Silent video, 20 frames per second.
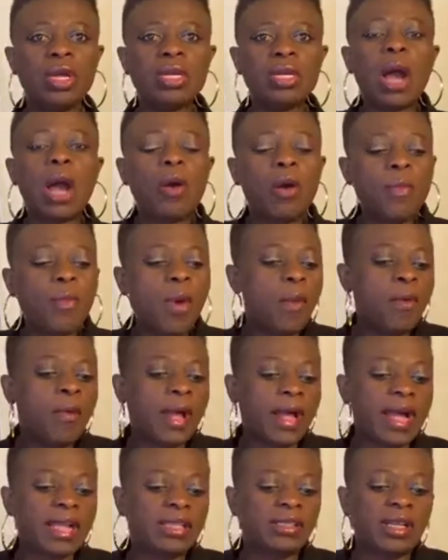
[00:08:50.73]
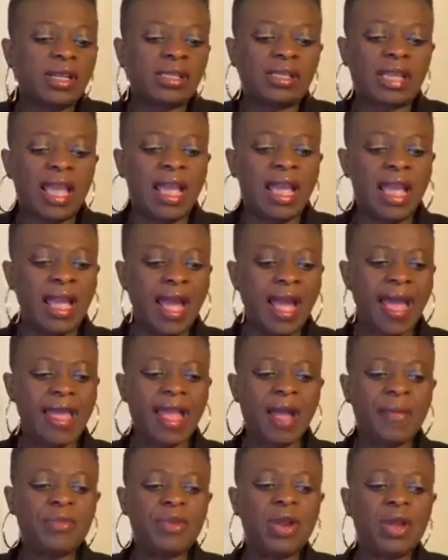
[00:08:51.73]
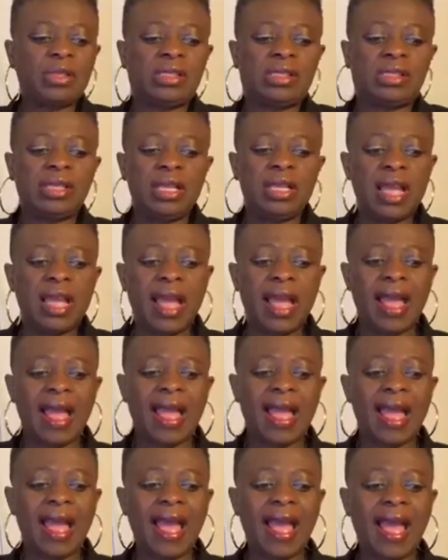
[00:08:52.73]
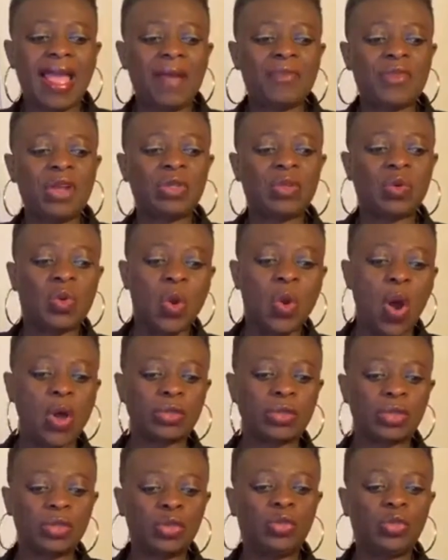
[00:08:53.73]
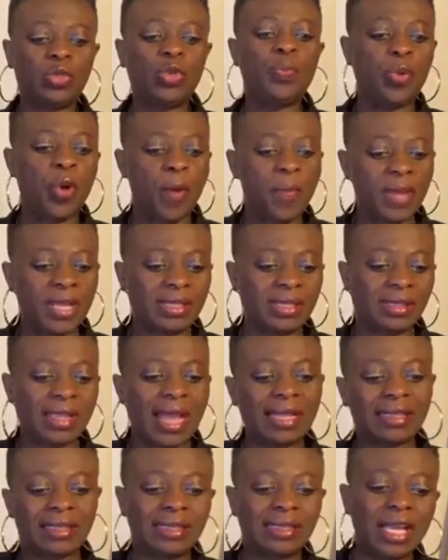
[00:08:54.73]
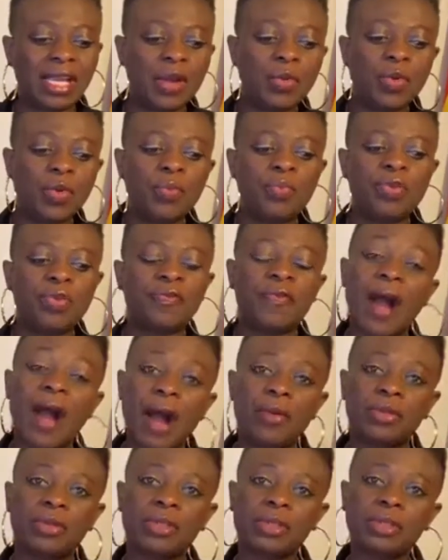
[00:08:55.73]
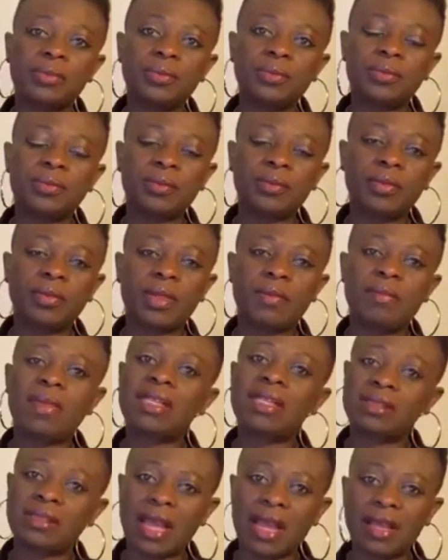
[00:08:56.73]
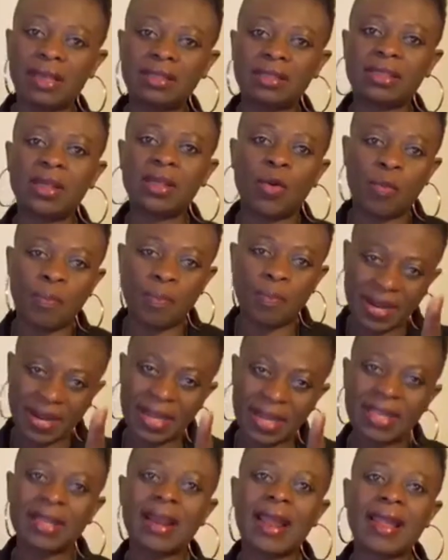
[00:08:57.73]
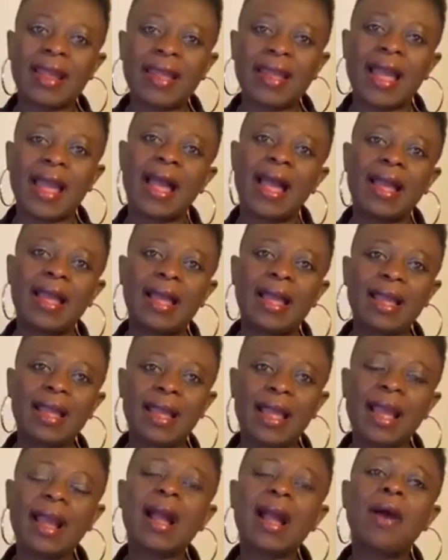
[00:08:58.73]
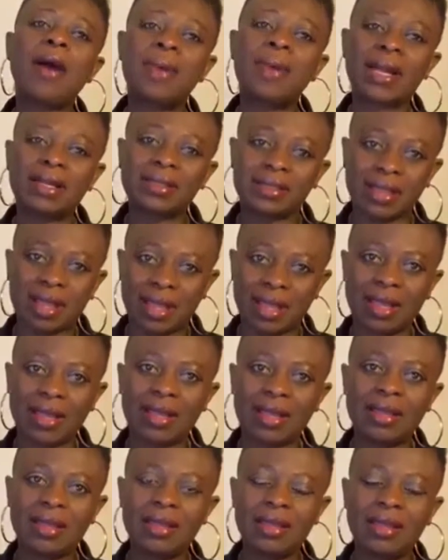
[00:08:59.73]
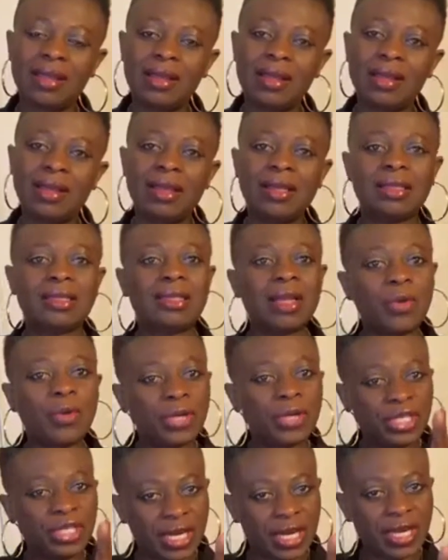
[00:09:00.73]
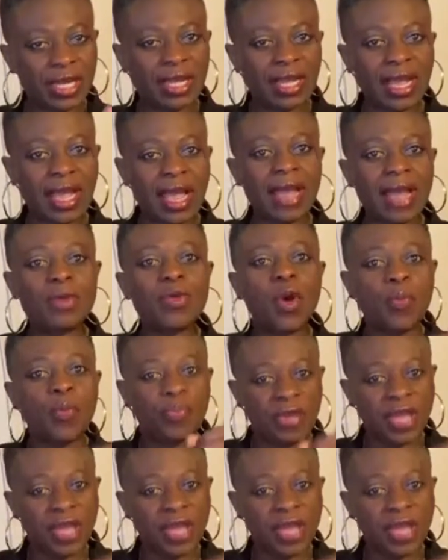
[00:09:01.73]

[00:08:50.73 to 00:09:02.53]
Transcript: Now, move a catcher say, I am not God to promise that they will be found. Massa, so banner, here I are, and Calbacassa. So yiri and will